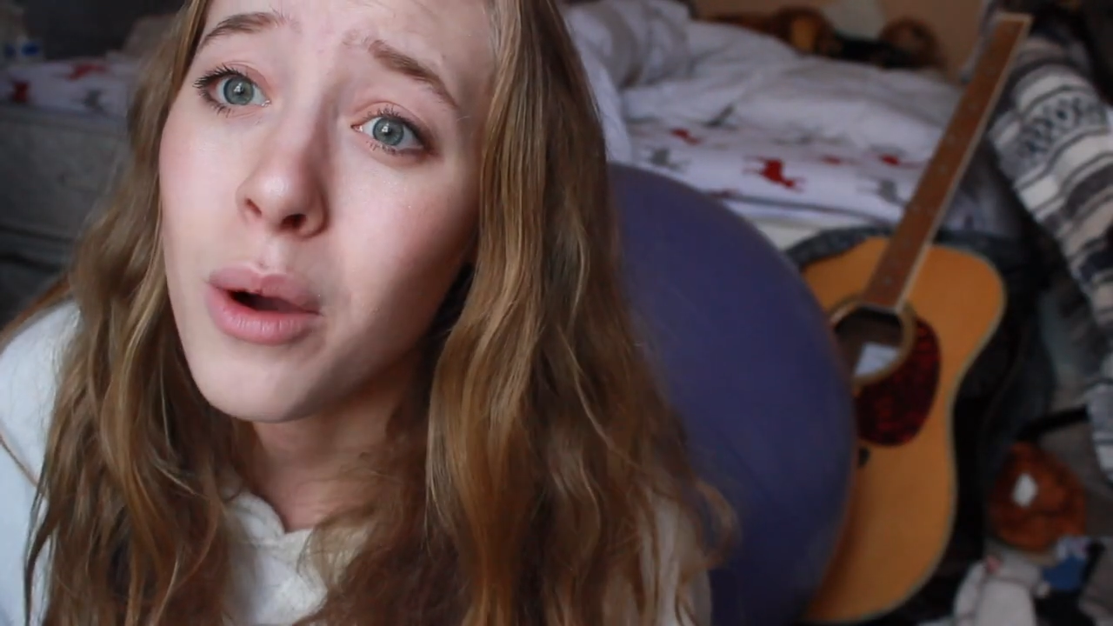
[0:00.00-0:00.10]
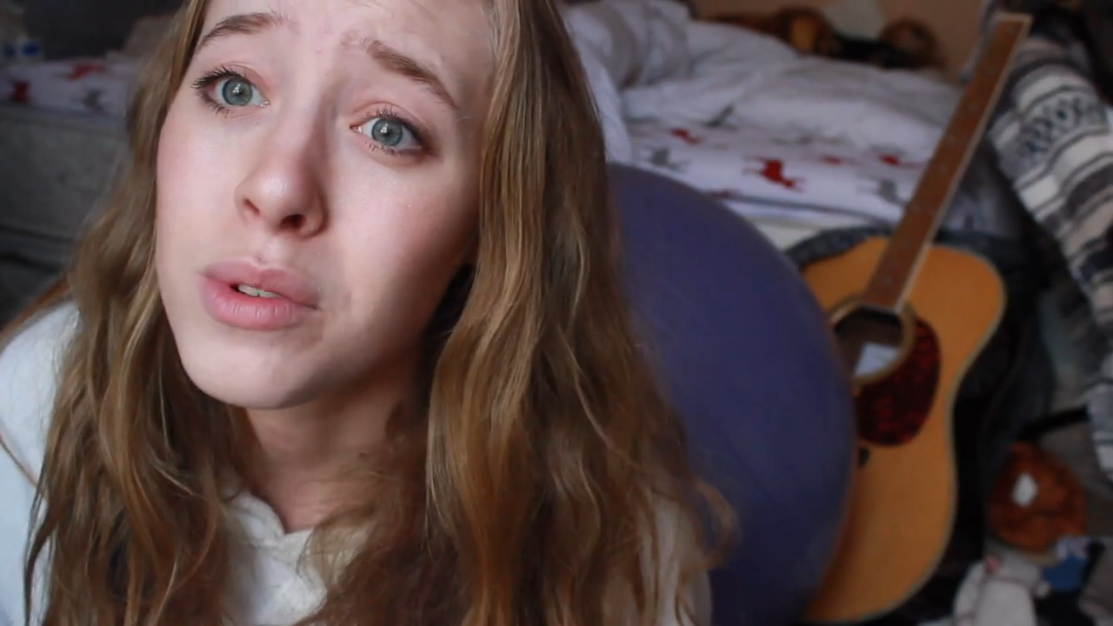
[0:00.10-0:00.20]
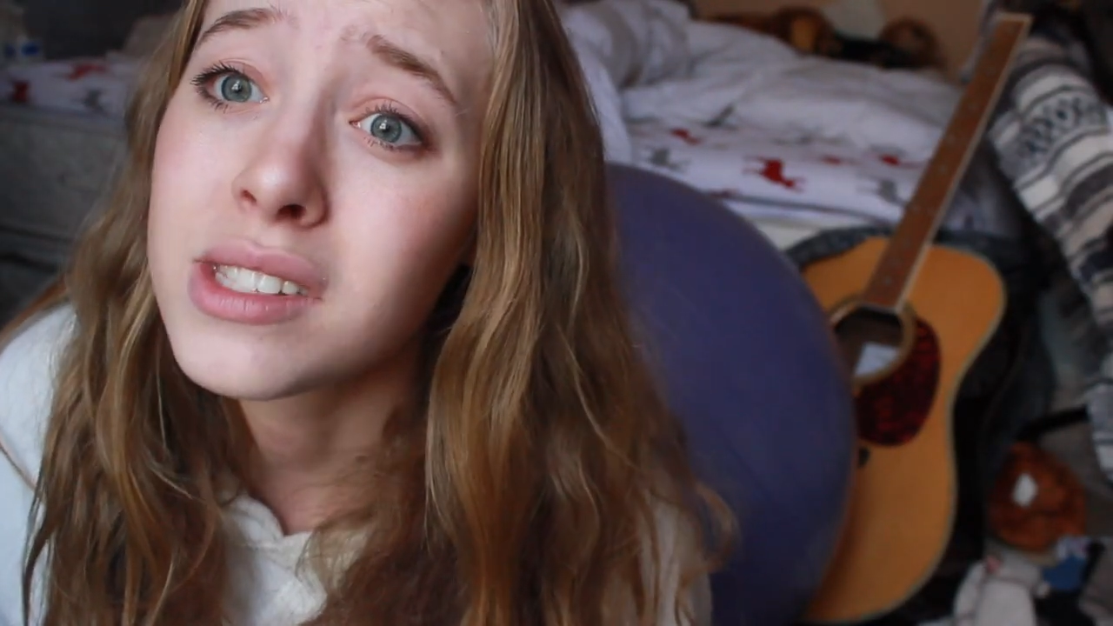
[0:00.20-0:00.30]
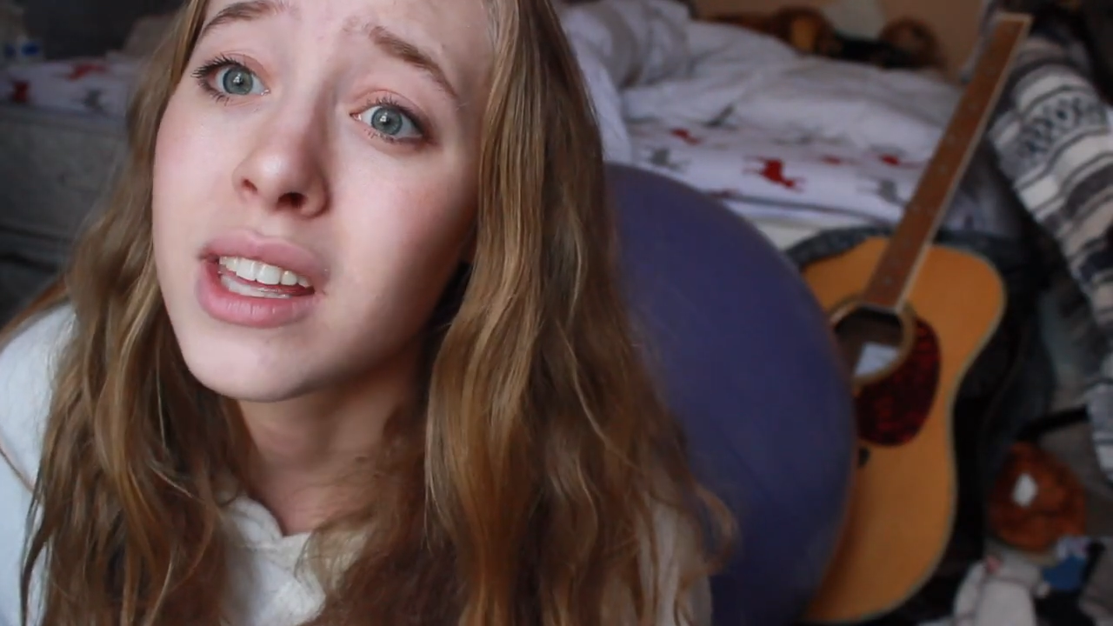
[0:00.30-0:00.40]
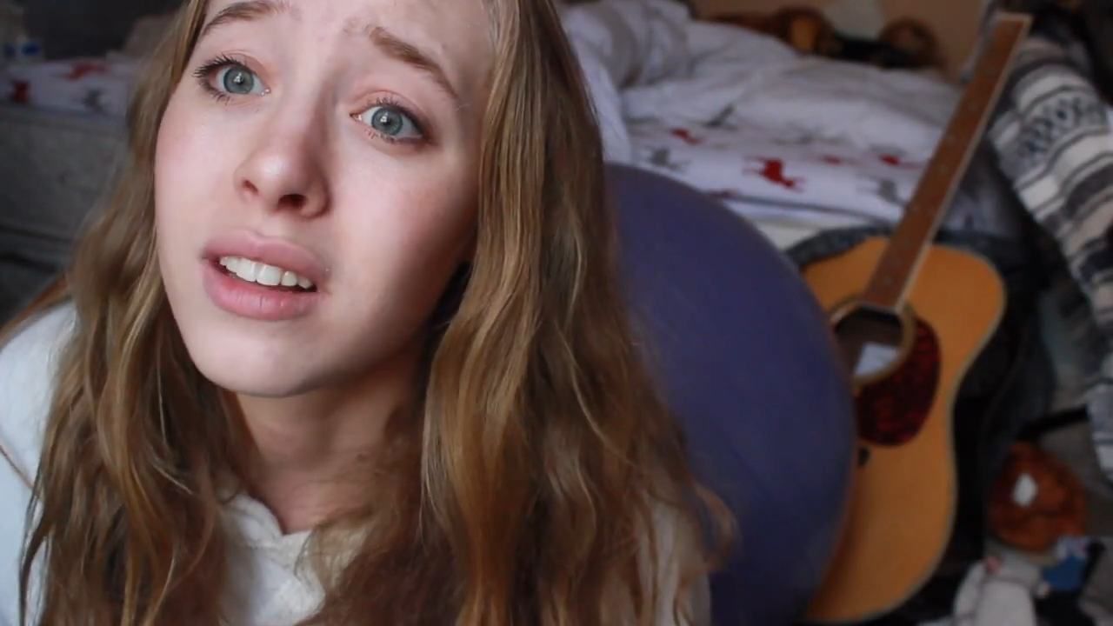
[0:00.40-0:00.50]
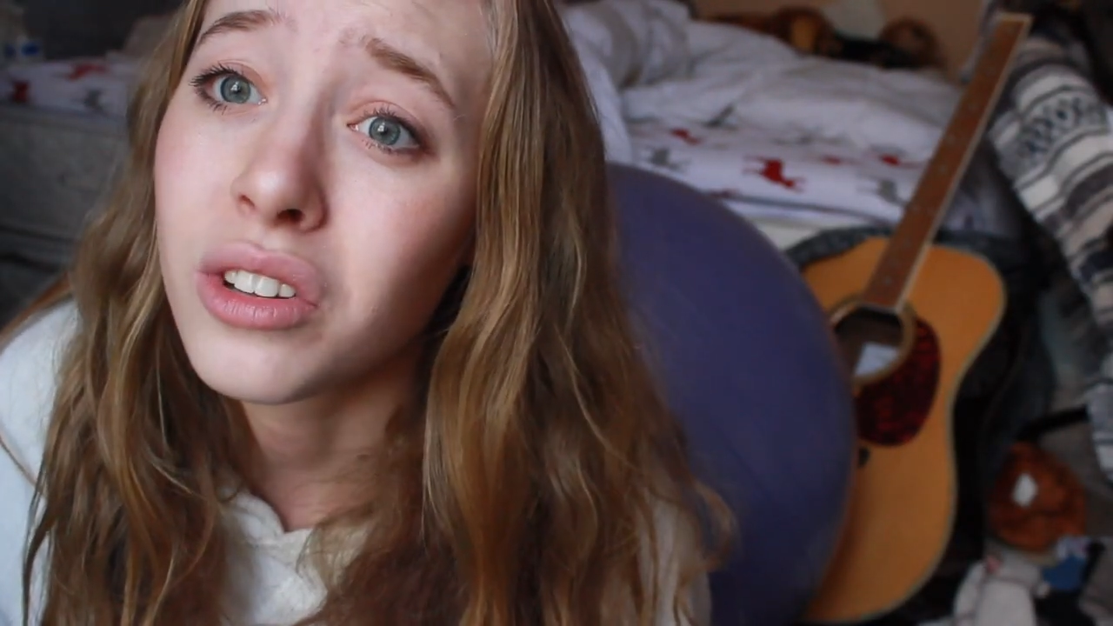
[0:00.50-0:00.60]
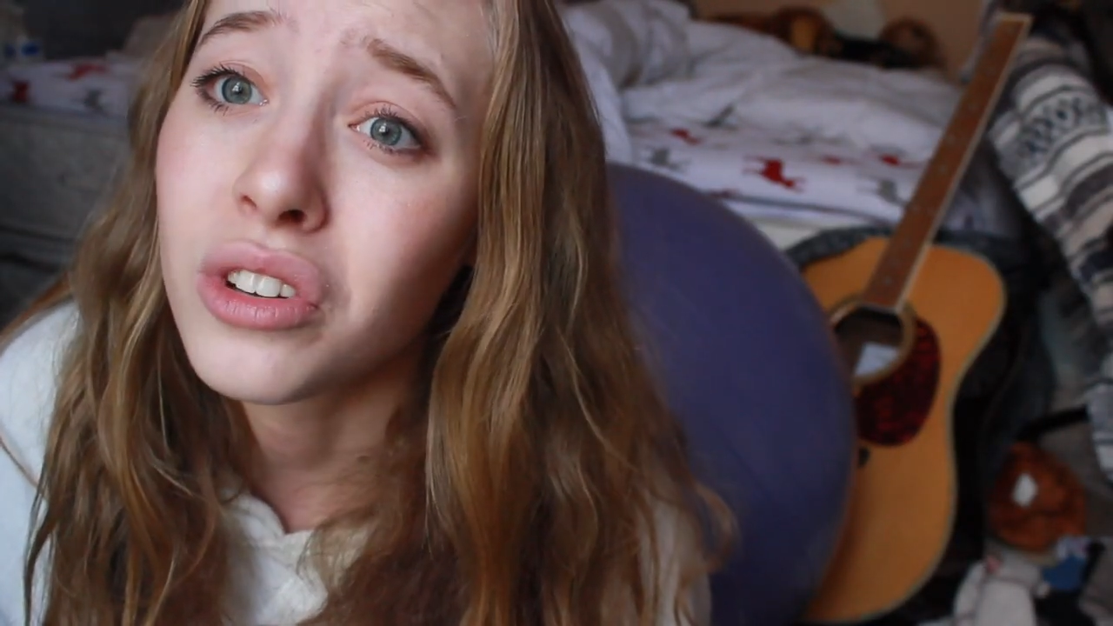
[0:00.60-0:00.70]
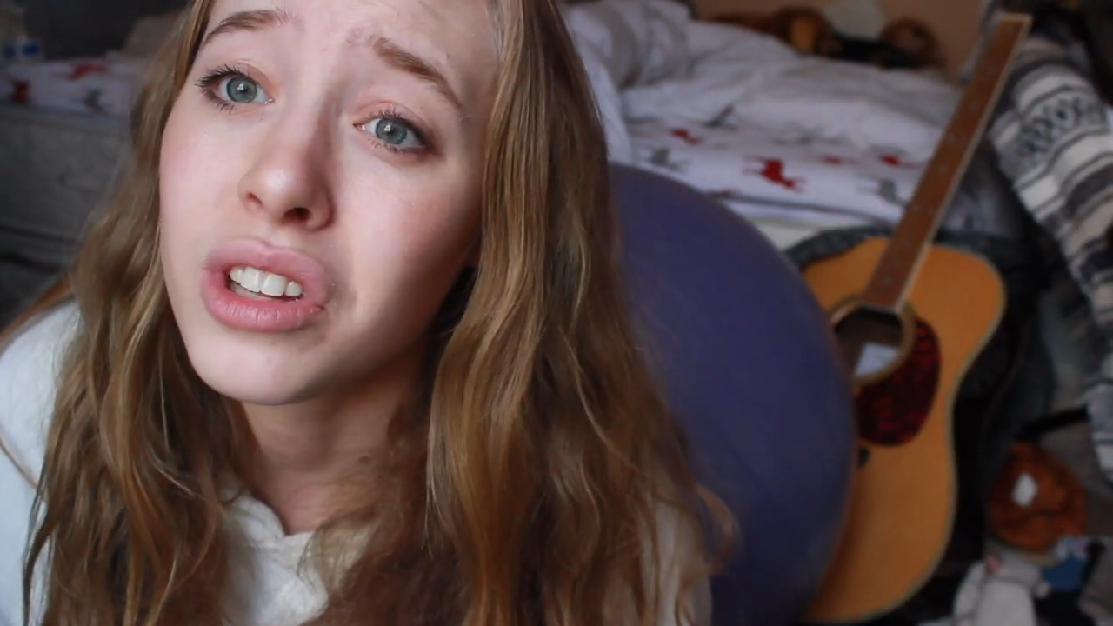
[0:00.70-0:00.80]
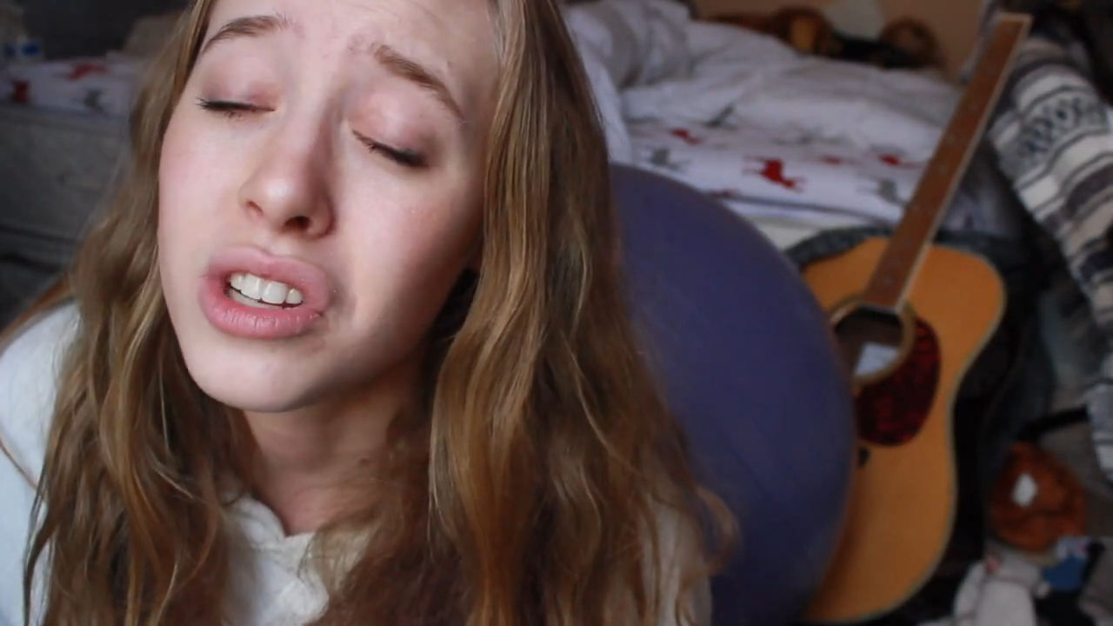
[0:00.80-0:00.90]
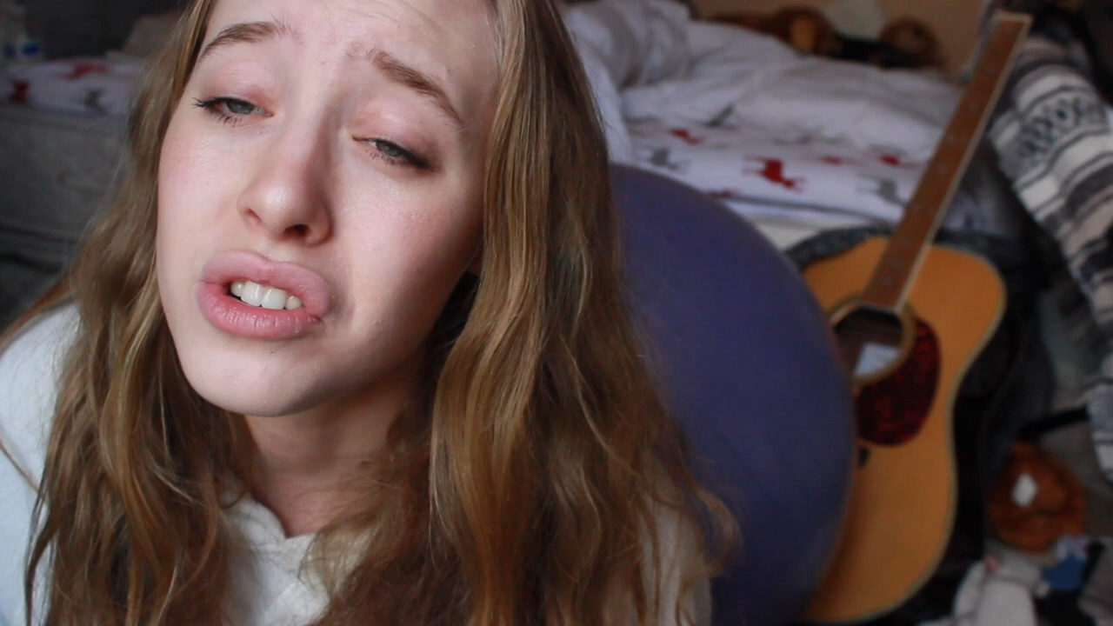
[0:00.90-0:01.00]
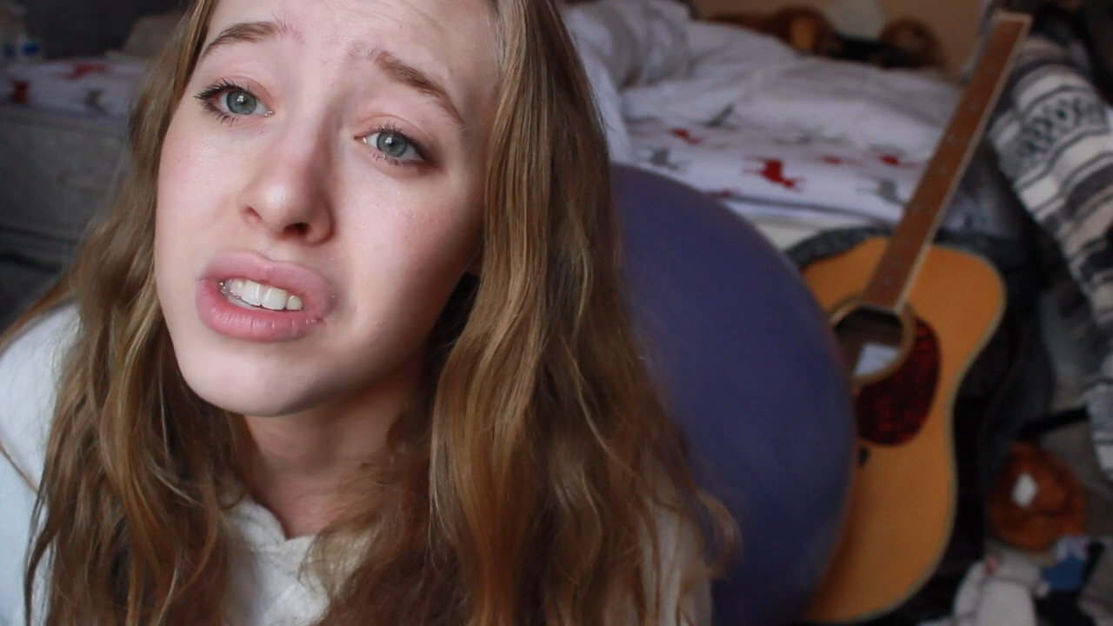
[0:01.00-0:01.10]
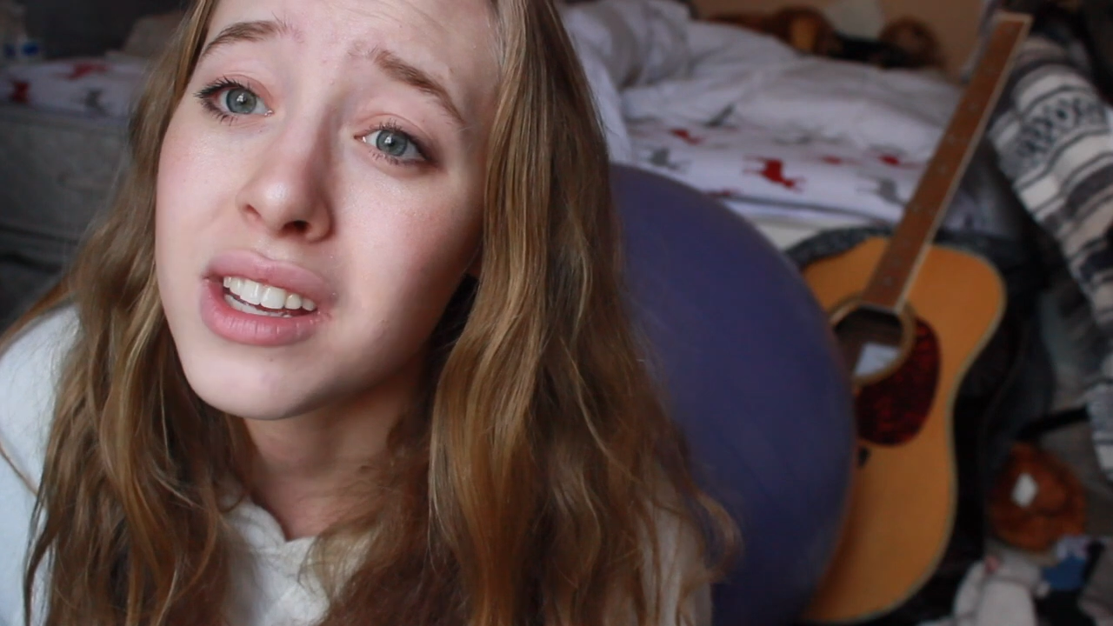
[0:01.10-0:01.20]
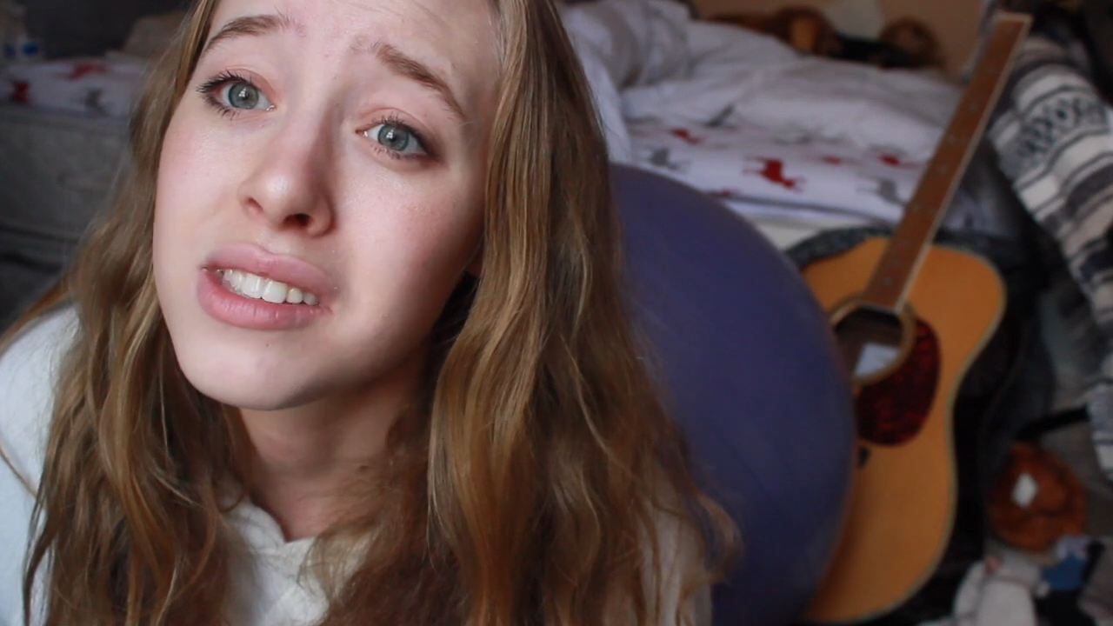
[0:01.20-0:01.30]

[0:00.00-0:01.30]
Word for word: I was like literally just like